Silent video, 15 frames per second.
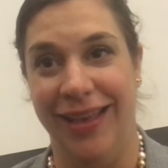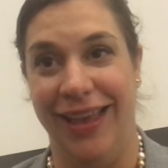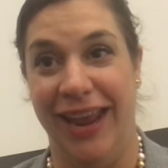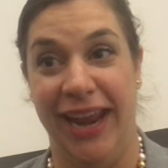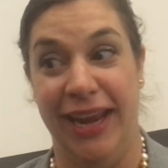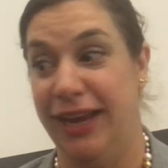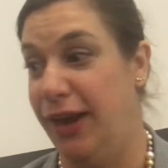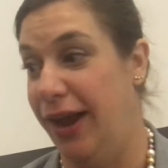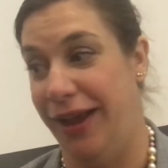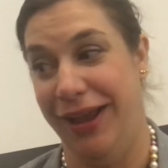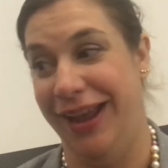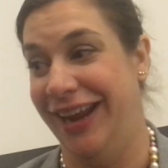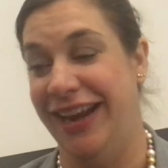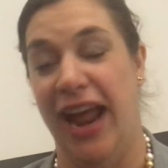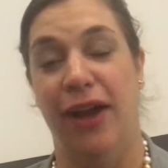in
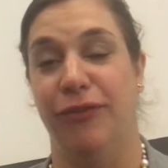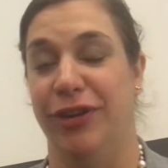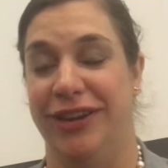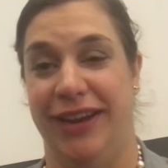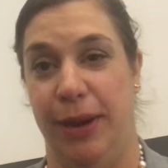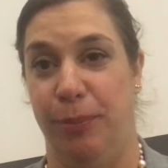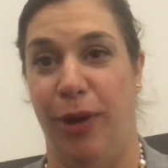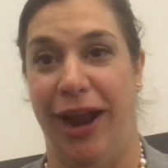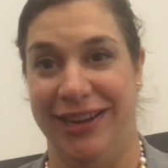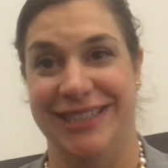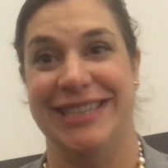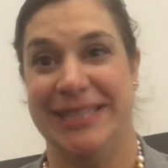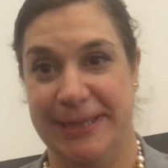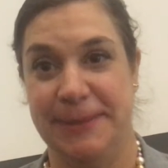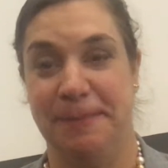everyday
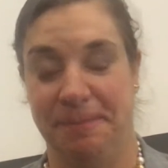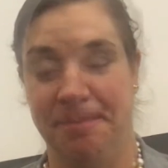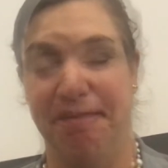practice.